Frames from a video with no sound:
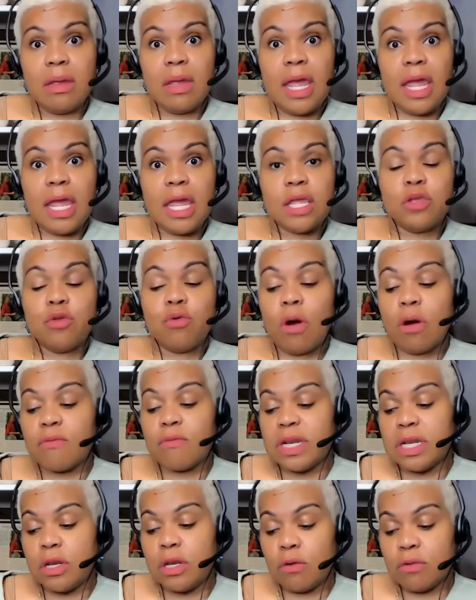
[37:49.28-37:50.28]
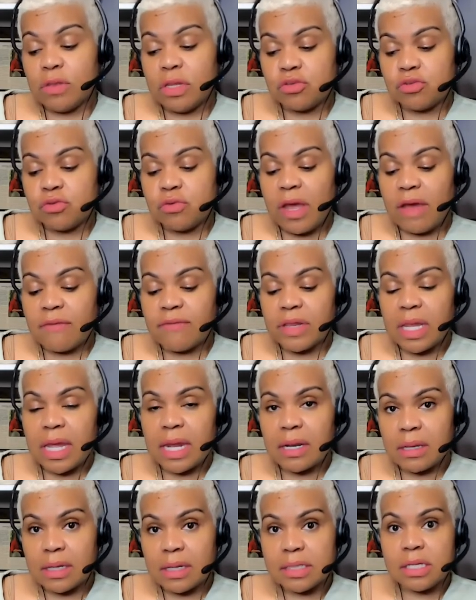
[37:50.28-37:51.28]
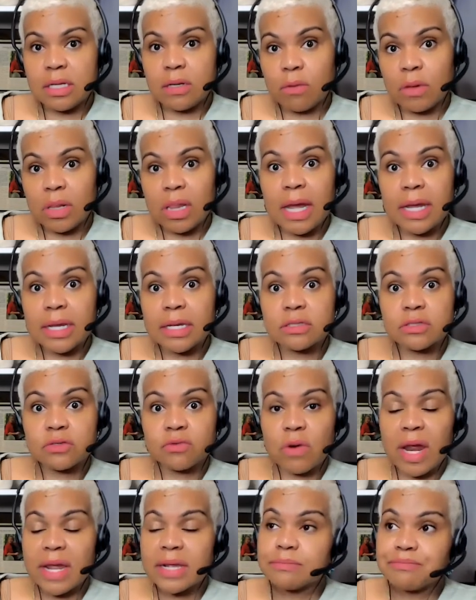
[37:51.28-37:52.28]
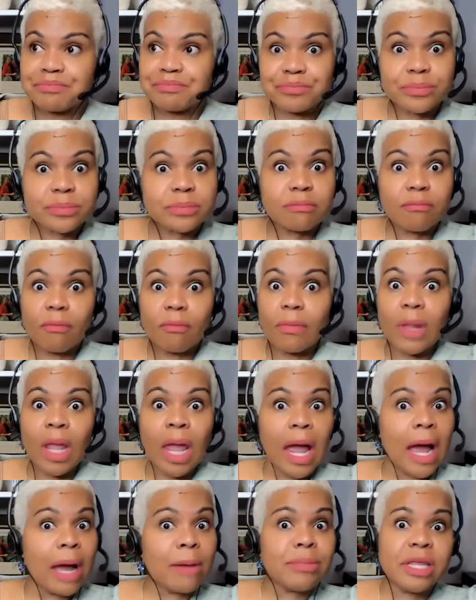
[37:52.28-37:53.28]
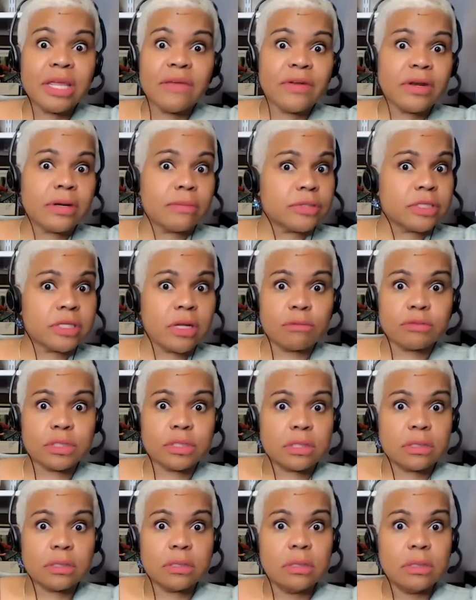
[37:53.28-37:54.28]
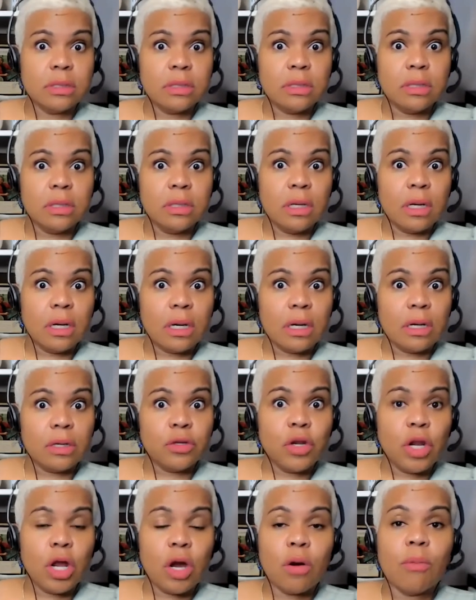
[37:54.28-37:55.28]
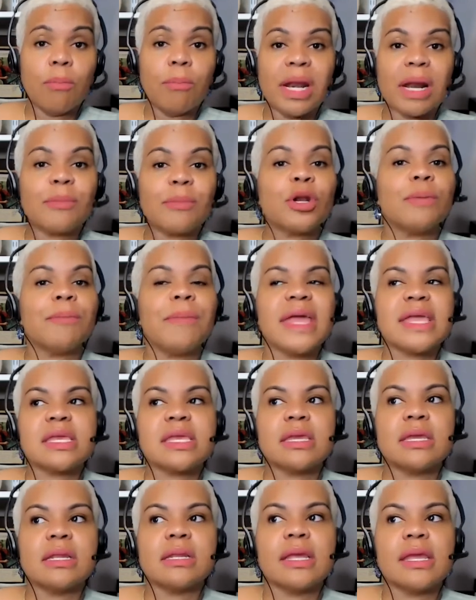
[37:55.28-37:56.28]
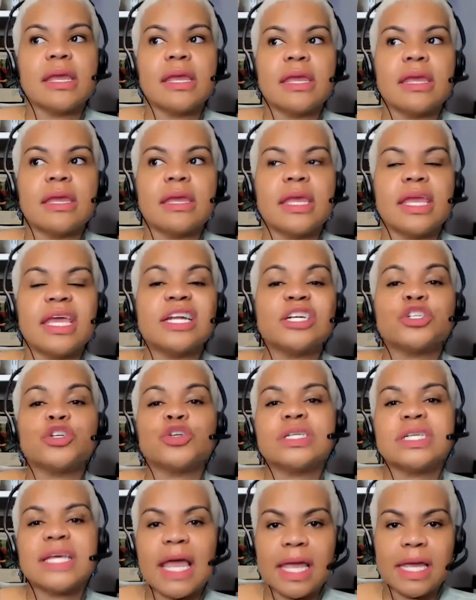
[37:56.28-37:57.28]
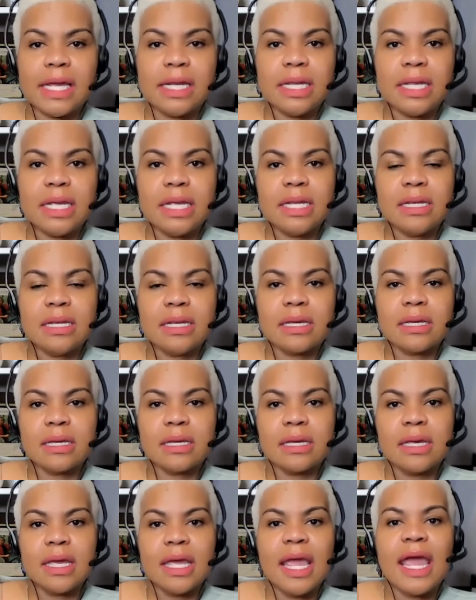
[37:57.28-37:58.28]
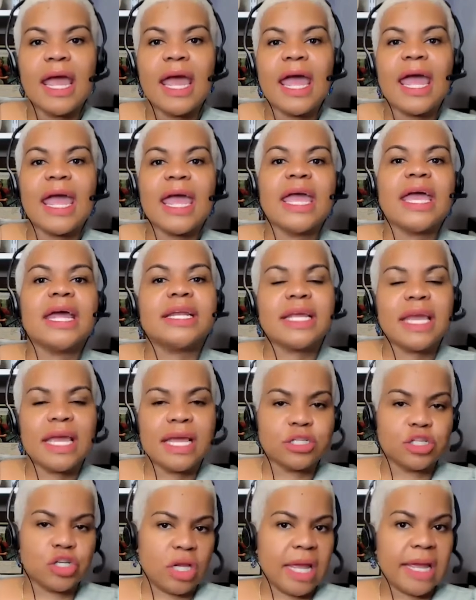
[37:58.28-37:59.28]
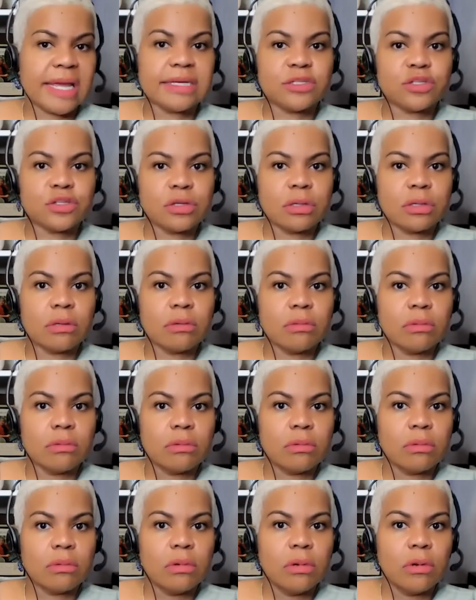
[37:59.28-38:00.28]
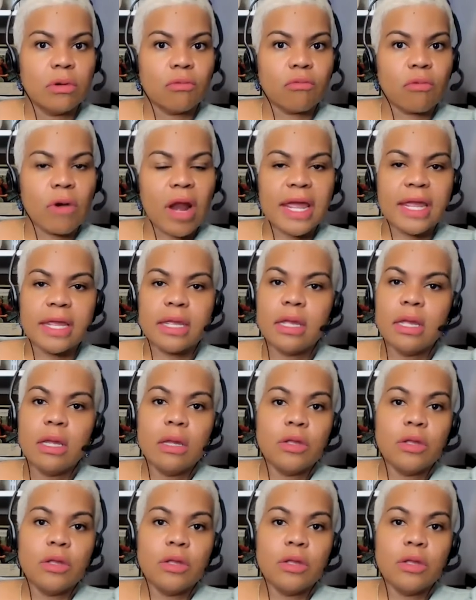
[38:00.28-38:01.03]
And you already know that you have a lot of Latino clients, right? I'm giving them salsa, you know, but I'm going to make it entertaining and educational, mm-hmm. right?